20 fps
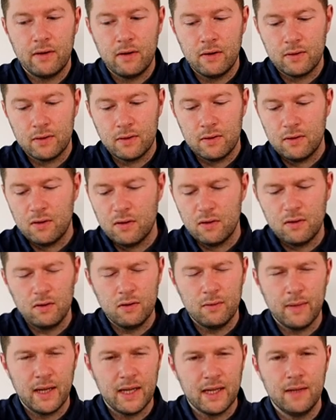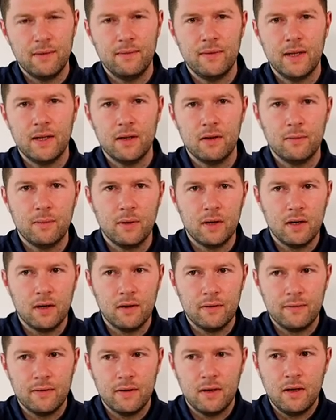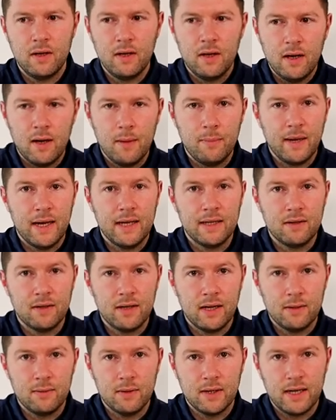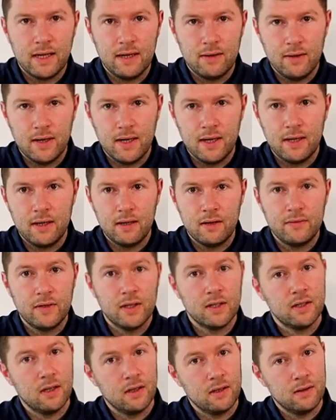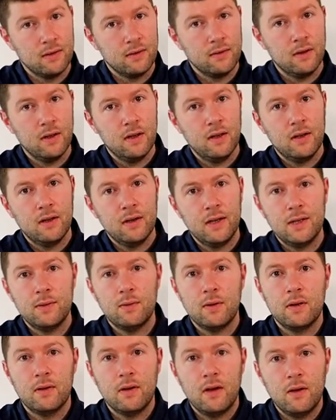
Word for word: I was going to do a making video, but I've abandoned that one out and I've just done this one.